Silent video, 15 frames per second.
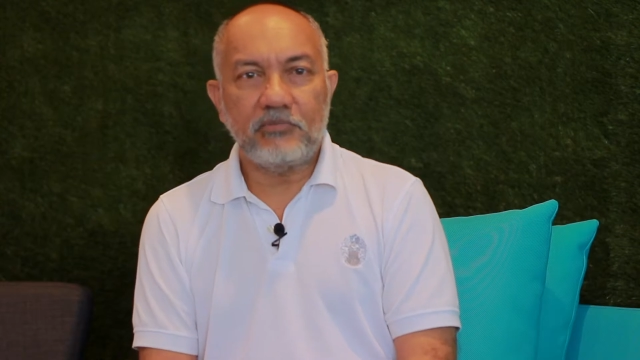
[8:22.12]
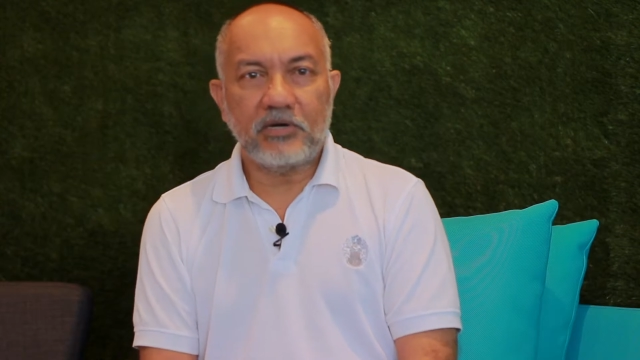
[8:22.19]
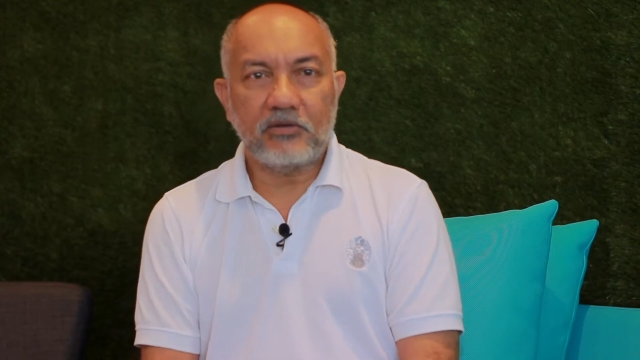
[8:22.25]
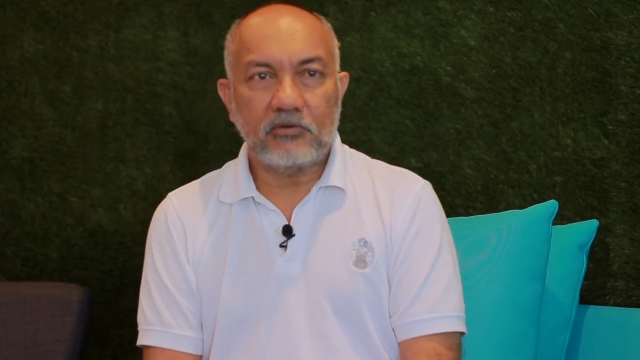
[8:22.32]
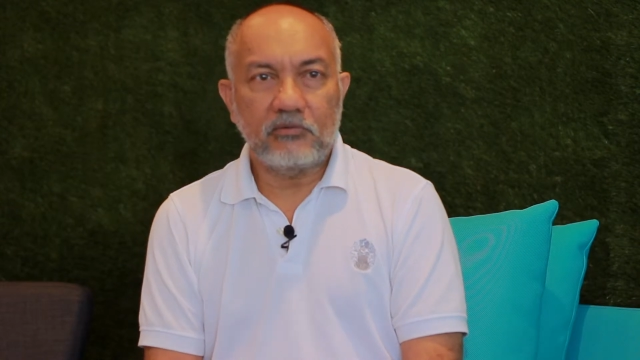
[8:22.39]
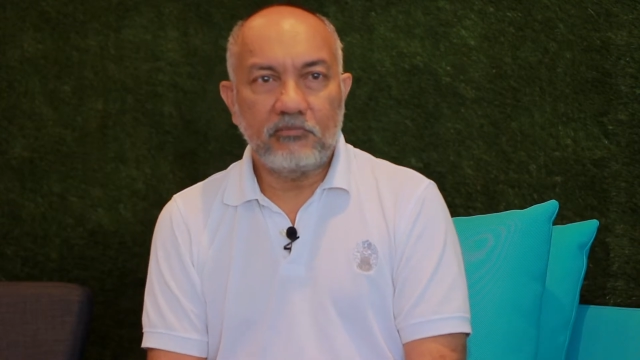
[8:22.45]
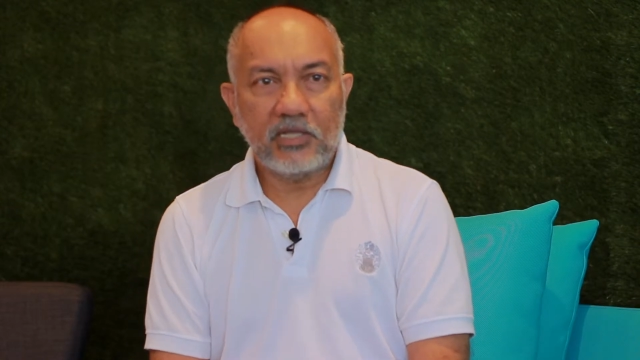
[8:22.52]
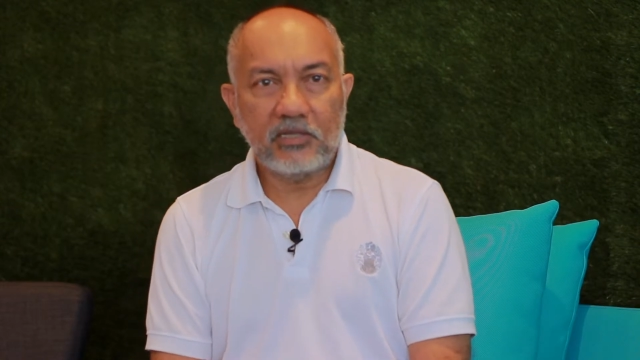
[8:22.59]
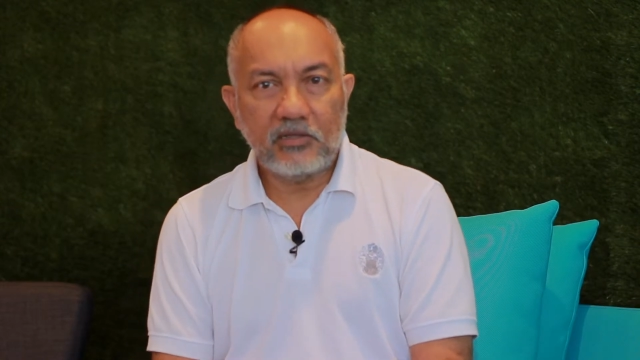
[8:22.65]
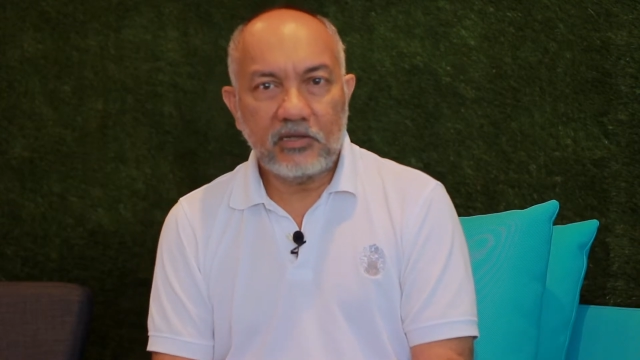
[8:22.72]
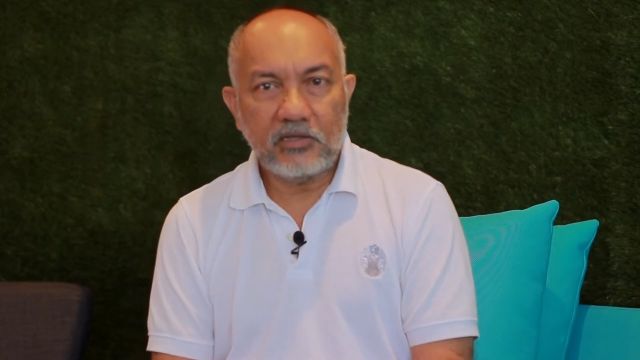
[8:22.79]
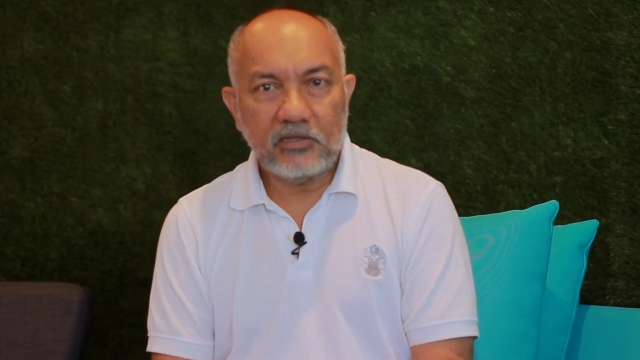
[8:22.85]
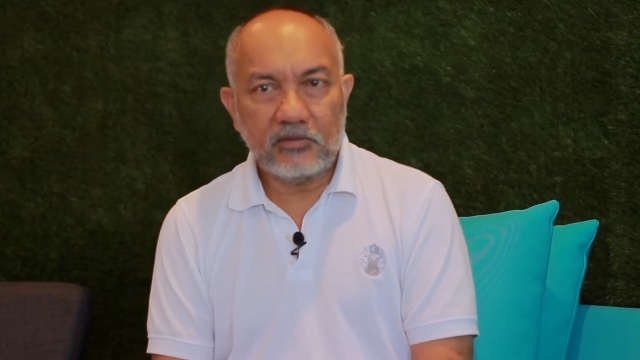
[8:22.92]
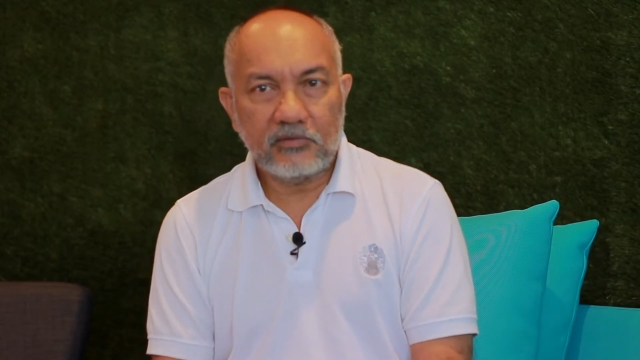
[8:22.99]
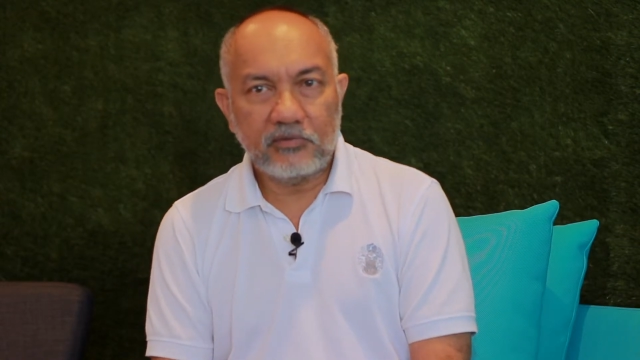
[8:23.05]
part of
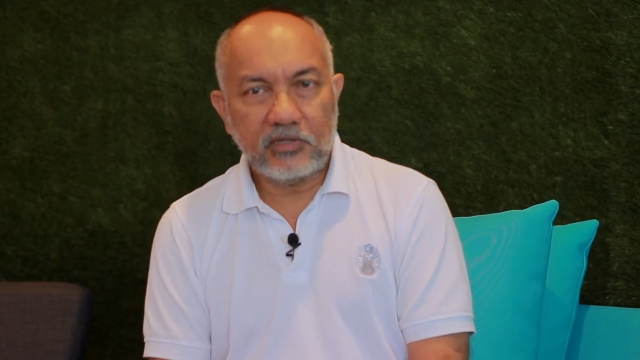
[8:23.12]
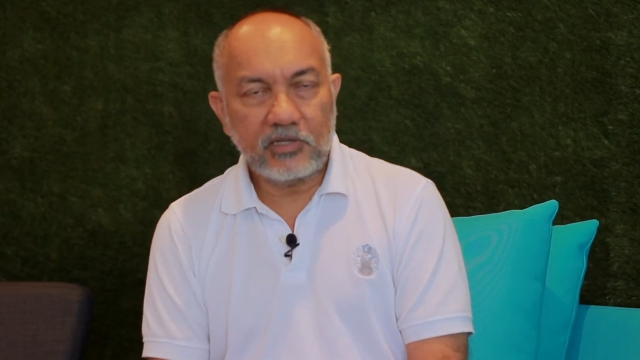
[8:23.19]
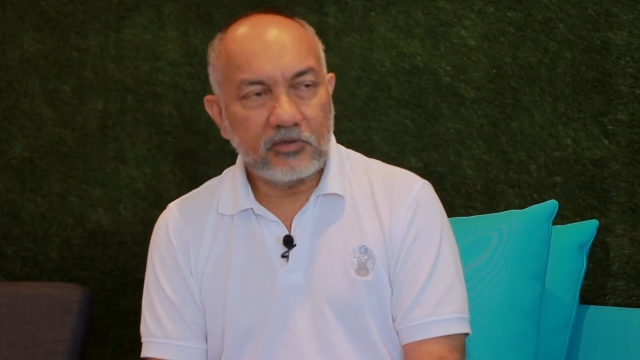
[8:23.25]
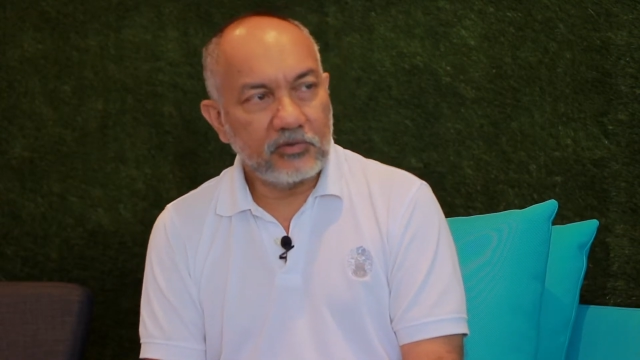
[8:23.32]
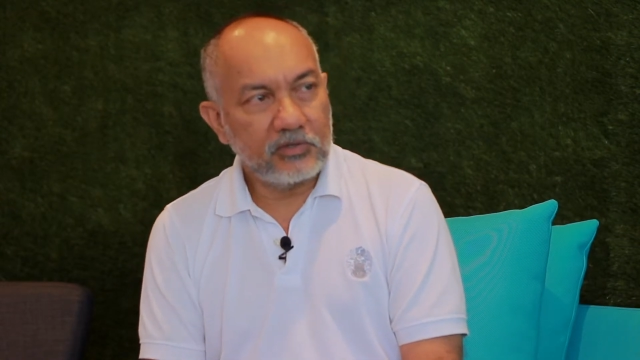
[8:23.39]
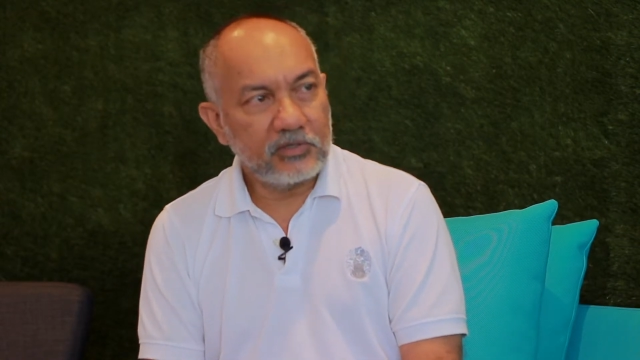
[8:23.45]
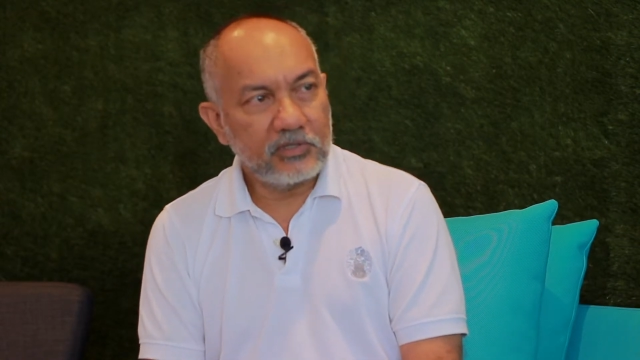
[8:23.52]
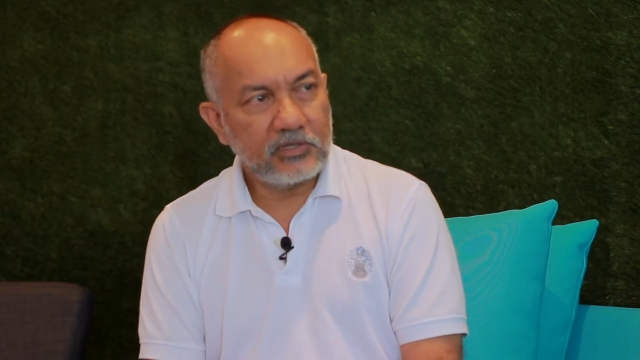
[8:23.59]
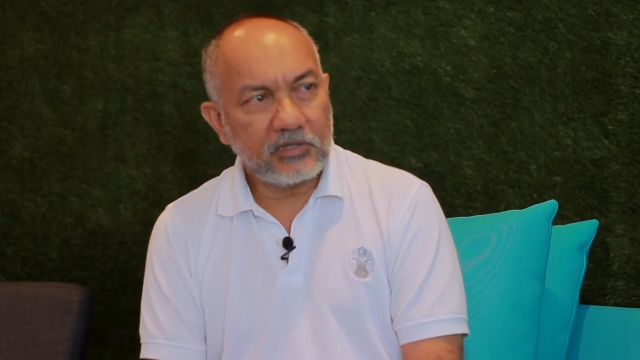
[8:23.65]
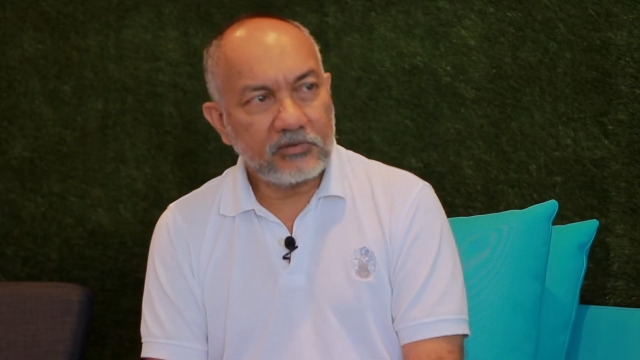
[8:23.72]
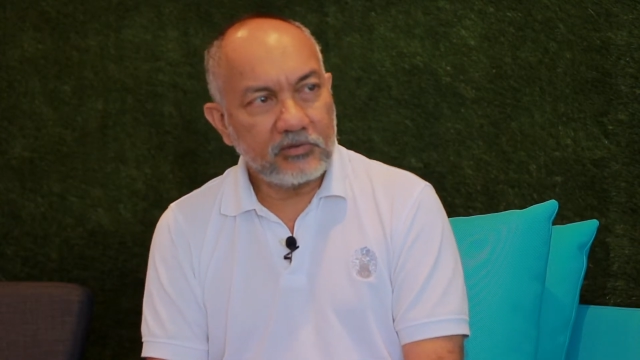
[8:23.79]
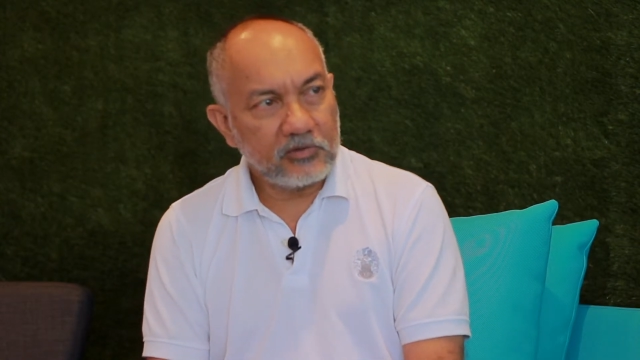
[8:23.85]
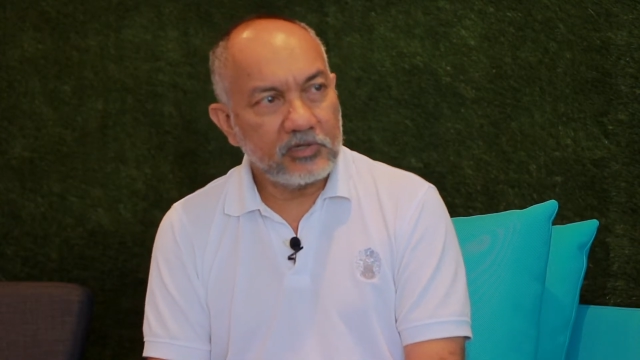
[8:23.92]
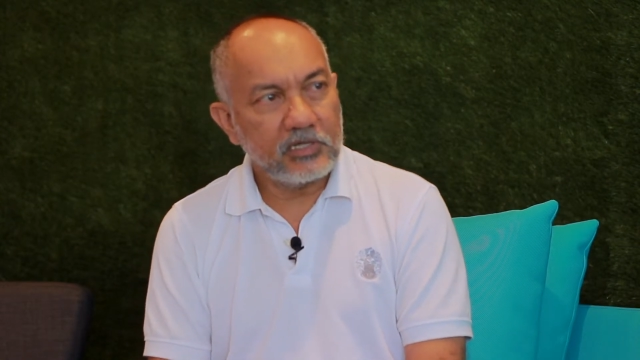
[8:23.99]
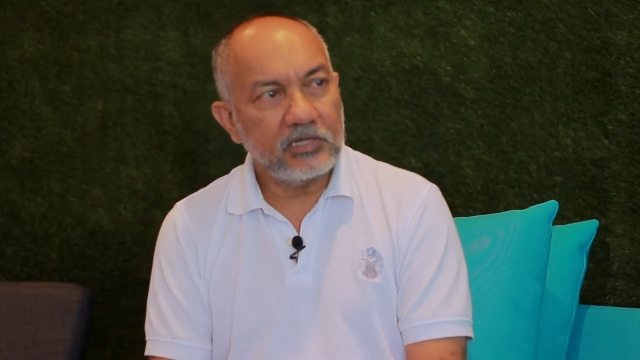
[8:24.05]
maintaining security,
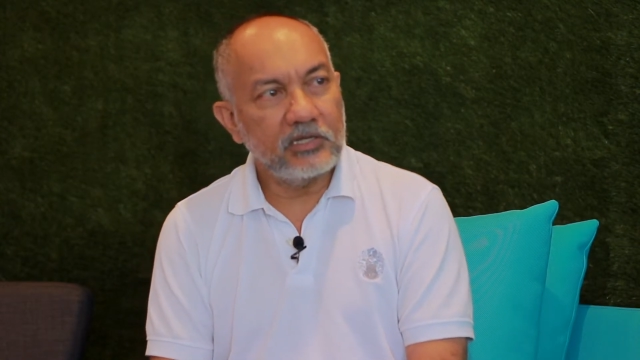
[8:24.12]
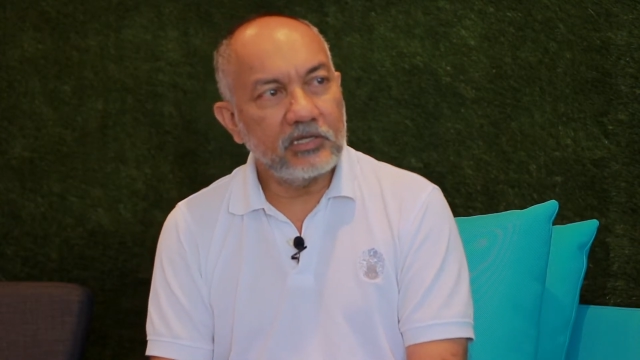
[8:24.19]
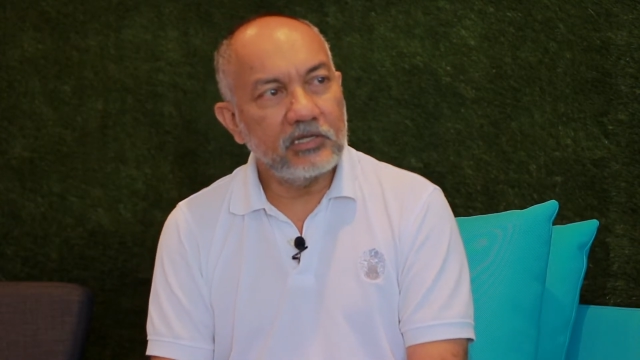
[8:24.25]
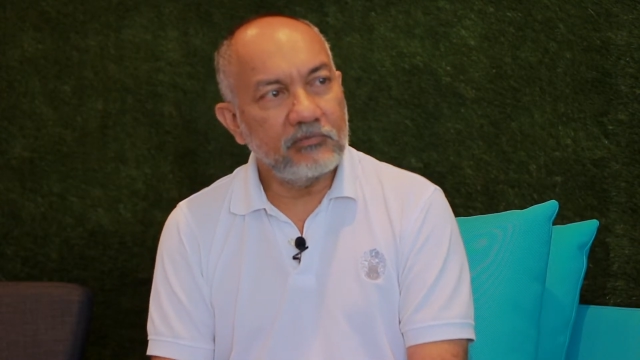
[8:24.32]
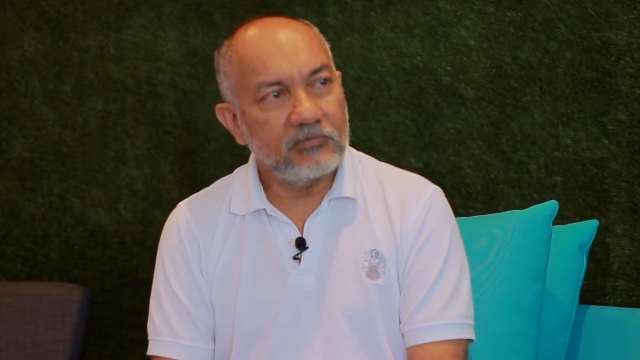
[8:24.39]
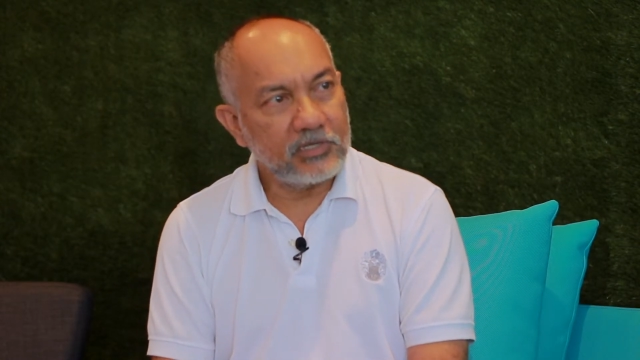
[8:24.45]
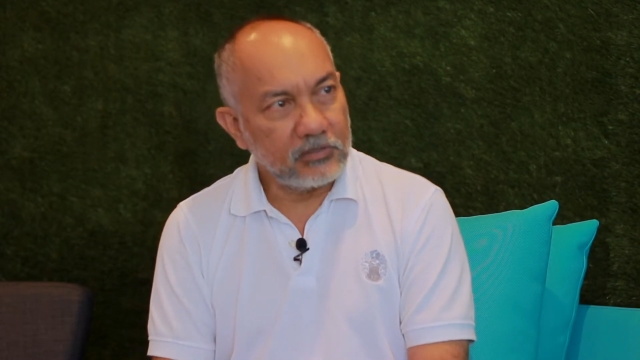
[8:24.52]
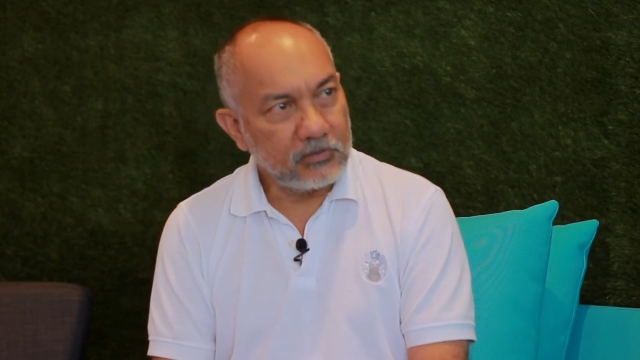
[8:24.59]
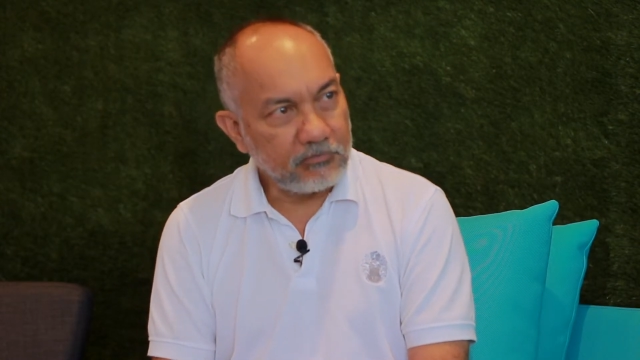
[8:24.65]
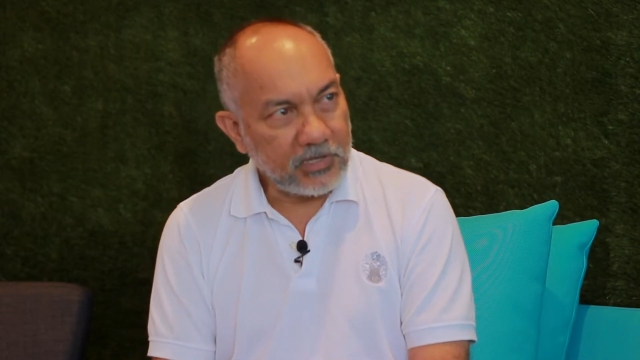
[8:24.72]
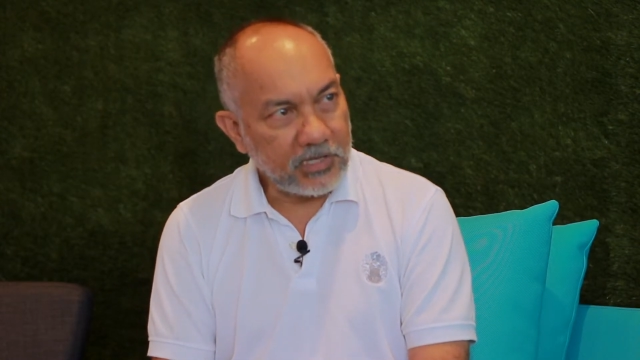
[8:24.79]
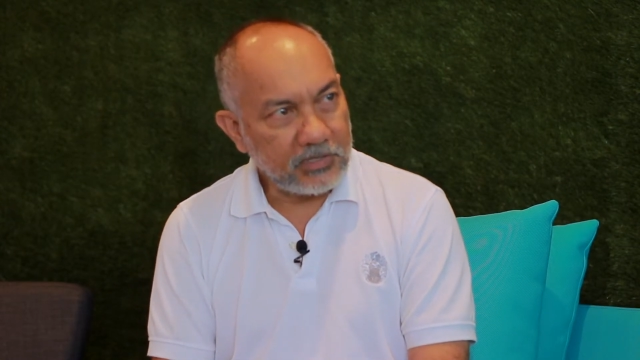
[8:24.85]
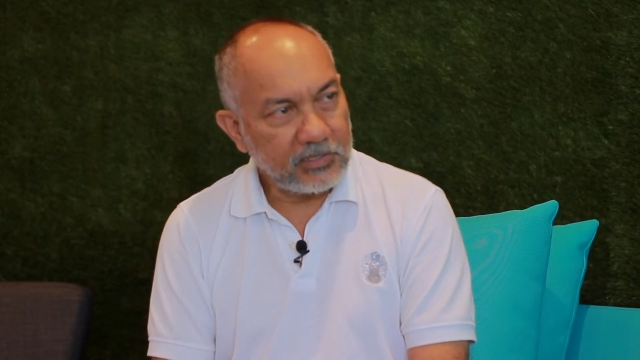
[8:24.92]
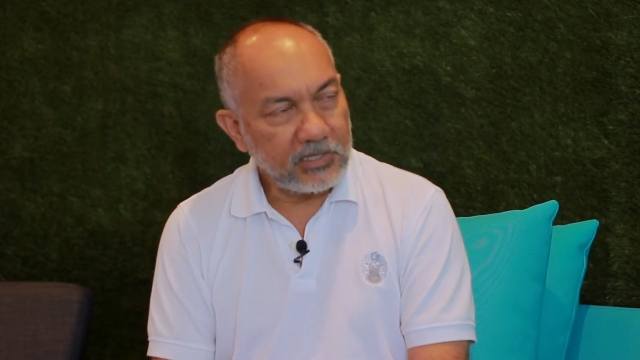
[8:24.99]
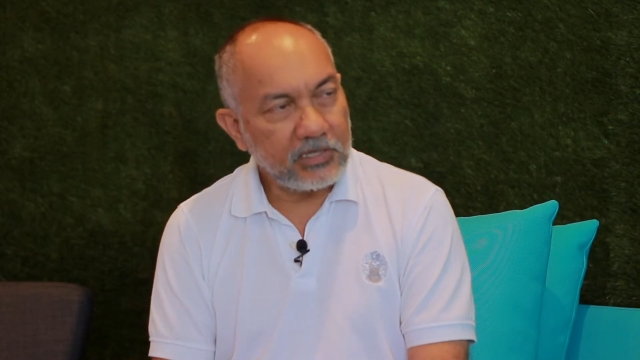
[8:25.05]
that's not really the difficult part.